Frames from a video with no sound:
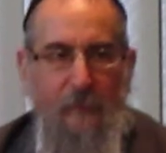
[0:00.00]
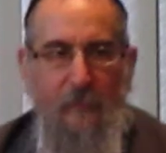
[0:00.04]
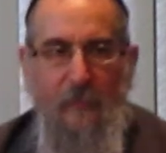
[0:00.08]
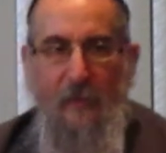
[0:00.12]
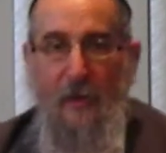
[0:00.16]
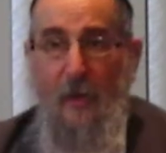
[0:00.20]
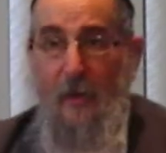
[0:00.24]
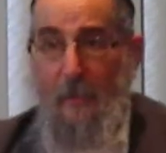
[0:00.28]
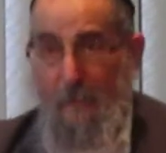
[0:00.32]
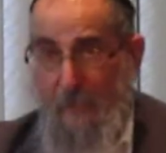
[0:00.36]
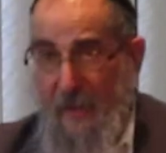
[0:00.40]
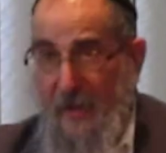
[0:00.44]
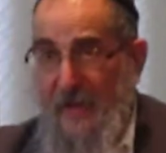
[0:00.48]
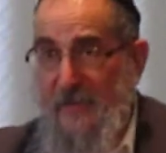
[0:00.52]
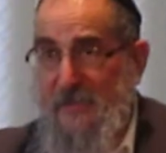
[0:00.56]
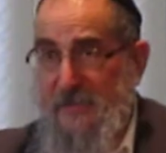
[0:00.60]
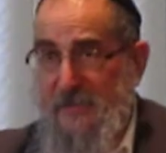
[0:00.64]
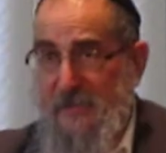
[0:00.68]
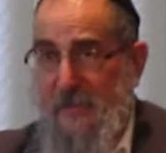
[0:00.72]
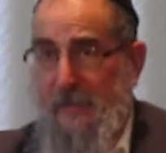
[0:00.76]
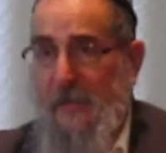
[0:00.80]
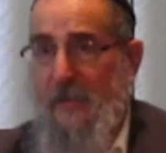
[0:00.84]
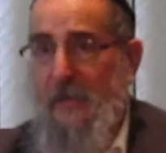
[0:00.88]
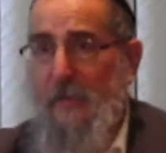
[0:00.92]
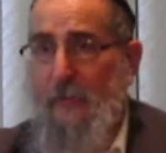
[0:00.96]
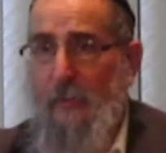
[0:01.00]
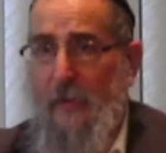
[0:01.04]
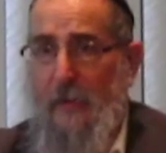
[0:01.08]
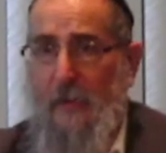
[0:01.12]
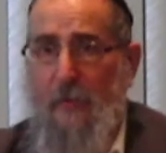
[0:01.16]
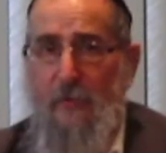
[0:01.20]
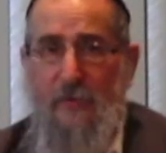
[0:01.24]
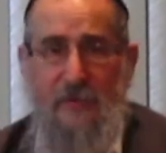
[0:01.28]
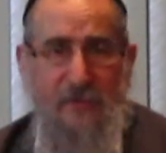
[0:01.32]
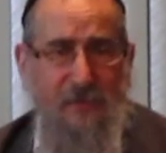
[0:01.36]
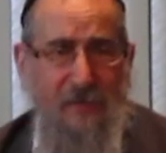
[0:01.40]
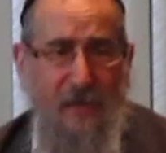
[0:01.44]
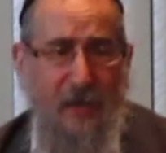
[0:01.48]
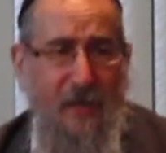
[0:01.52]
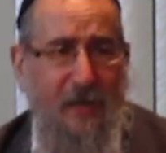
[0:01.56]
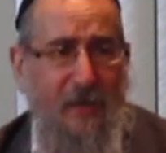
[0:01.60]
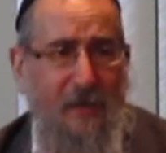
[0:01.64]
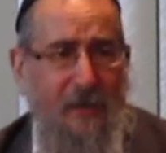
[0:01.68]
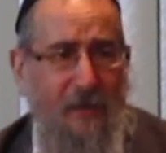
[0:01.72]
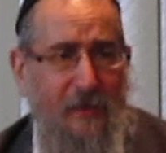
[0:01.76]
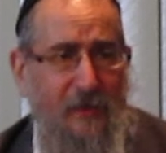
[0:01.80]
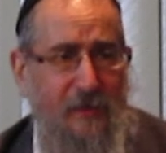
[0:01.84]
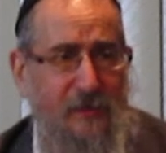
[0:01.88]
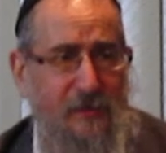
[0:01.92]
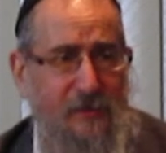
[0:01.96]
And basically what he was
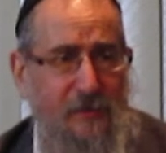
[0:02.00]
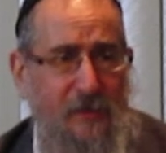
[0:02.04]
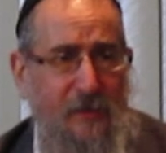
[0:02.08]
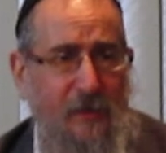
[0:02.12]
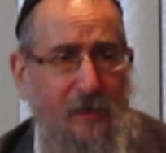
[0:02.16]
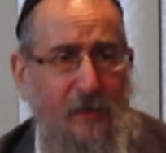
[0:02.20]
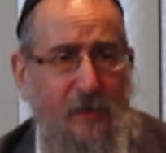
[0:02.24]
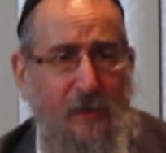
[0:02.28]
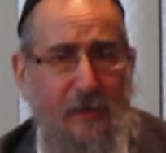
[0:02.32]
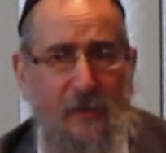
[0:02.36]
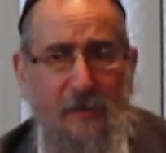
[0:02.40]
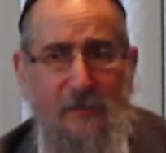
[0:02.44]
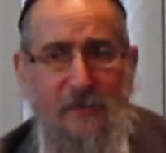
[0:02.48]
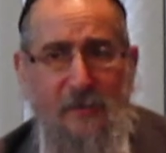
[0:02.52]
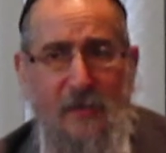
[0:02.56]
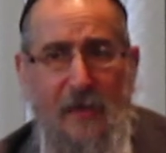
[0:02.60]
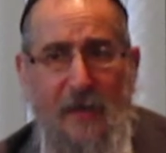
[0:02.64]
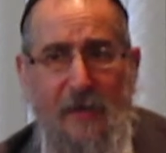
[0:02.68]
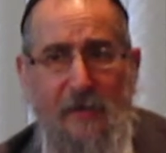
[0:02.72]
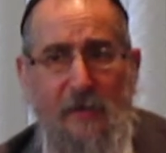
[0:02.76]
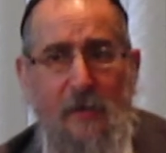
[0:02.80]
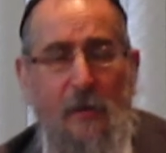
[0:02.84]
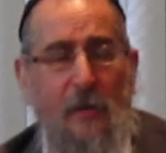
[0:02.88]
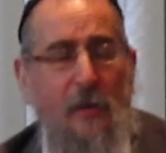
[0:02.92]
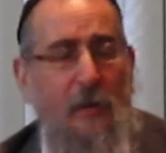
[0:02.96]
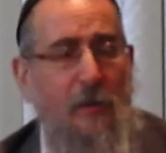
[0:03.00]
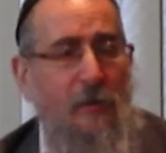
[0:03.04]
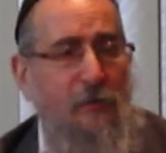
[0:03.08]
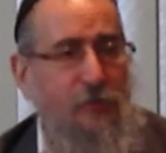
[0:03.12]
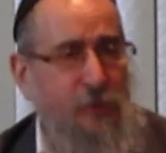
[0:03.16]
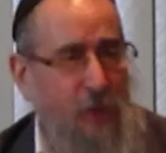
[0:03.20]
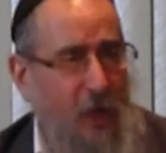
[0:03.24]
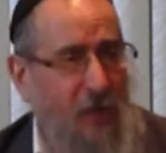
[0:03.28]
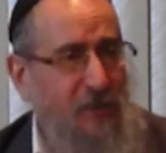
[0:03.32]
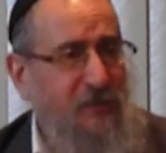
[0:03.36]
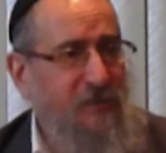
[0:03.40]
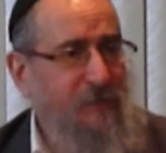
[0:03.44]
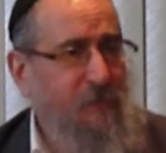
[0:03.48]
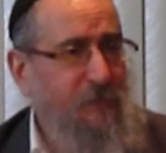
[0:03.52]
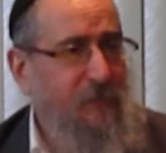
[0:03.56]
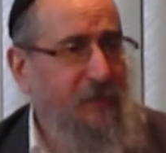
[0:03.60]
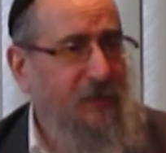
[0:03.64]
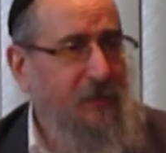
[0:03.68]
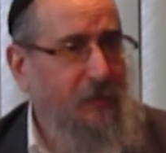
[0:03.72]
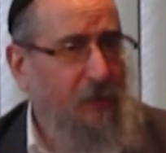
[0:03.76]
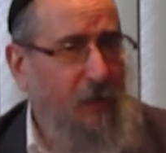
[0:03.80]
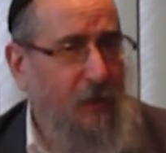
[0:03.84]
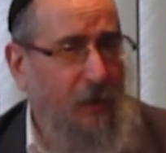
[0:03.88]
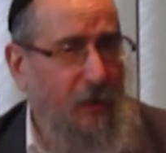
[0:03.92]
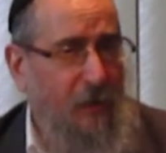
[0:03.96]
saying is that just
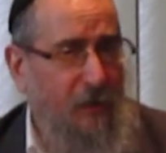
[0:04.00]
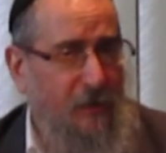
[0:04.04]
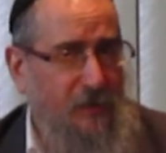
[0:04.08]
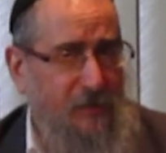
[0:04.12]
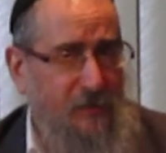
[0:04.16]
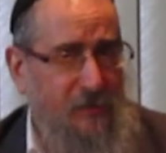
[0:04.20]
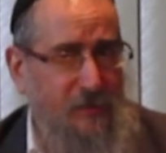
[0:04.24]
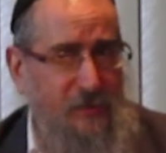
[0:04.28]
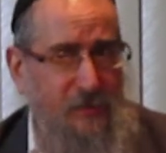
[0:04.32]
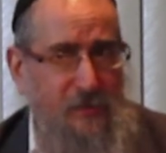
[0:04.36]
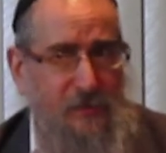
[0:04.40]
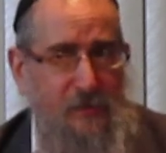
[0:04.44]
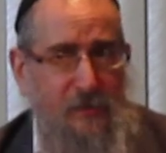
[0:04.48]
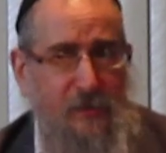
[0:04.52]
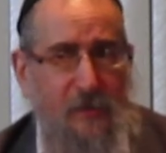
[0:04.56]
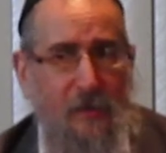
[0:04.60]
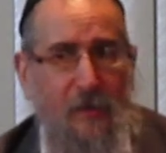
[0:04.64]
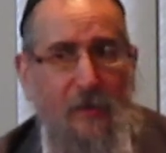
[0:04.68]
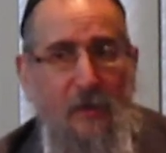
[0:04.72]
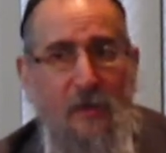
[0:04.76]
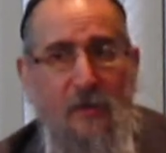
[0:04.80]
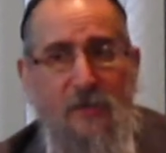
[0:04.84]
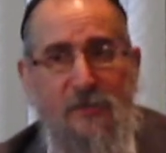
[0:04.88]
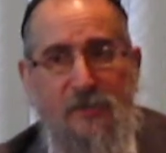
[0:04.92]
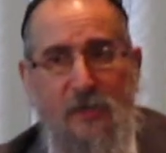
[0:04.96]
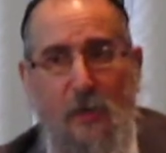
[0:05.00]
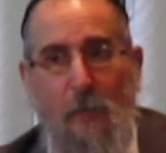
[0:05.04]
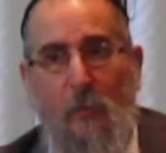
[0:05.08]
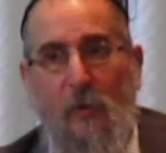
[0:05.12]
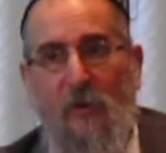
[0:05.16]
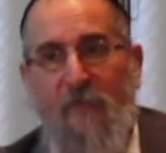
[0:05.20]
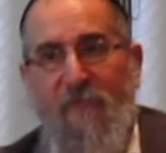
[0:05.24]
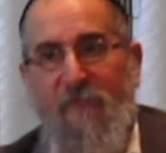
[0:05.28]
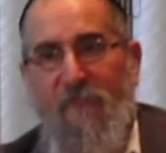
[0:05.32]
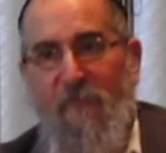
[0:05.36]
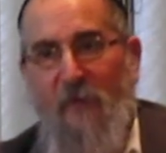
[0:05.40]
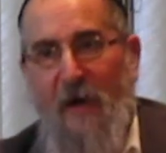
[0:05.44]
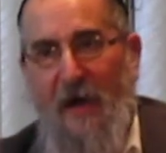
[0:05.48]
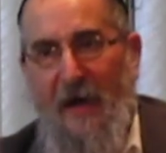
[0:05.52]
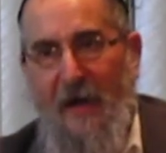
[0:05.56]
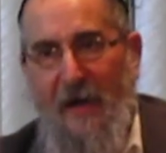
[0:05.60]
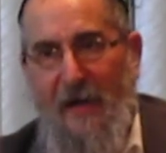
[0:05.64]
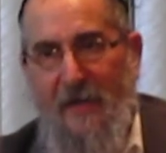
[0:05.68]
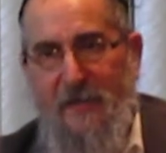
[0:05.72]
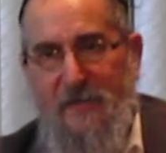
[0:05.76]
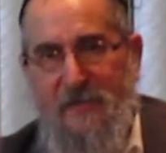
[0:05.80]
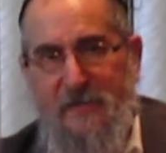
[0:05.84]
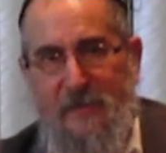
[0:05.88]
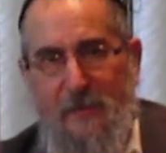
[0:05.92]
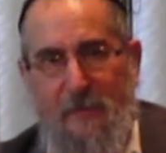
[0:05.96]
because someone
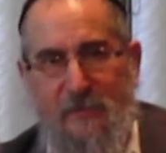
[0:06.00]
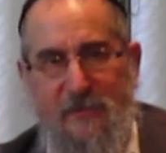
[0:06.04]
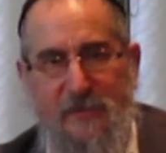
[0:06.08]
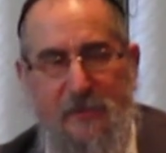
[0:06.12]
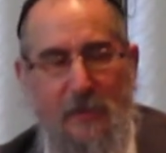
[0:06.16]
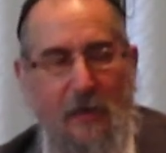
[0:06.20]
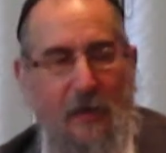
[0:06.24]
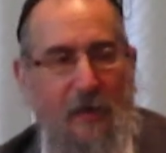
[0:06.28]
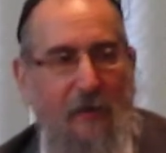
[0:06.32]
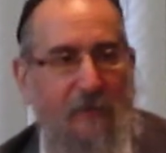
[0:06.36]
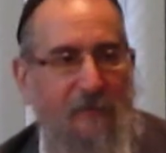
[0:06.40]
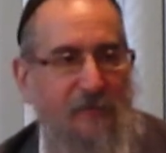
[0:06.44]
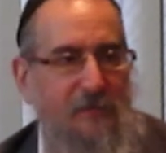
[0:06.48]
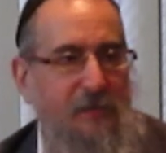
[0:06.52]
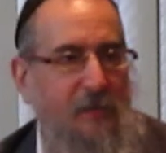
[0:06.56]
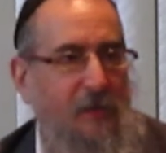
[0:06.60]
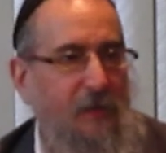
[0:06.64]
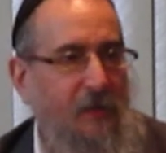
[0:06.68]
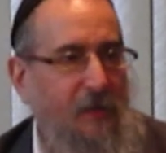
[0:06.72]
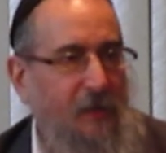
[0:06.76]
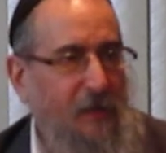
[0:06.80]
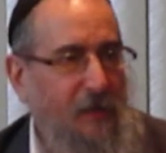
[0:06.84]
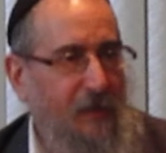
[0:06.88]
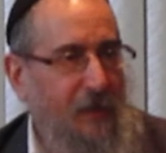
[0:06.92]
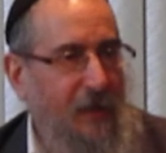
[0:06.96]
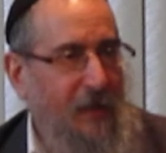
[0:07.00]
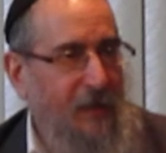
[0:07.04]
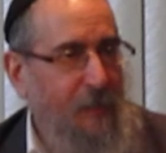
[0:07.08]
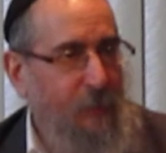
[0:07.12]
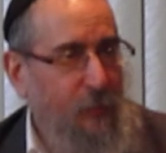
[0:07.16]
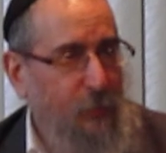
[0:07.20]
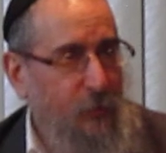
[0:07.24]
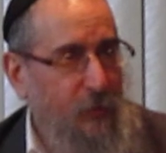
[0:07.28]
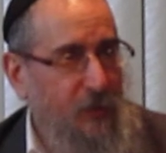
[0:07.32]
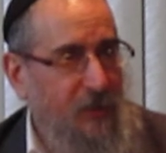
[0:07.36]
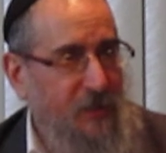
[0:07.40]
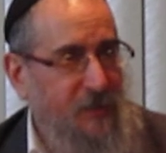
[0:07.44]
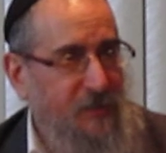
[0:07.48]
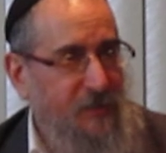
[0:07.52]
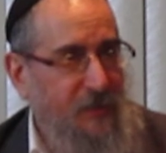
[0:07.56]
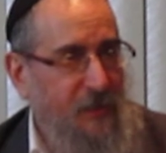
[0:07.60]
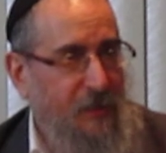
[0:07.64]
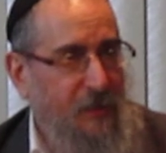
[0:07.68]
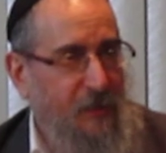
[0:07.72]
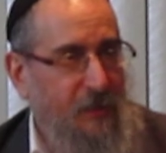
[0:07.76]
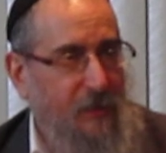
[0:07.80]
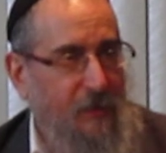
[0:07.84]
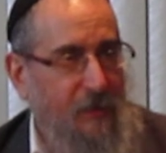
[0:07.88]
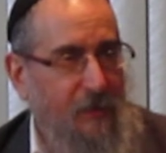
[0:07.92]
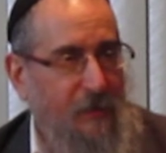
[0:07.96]
finds themselves in a
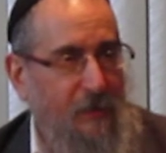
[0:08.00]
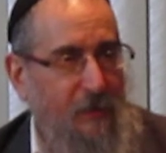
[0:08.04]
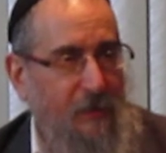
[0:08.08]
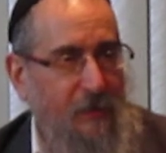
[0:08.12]
prison,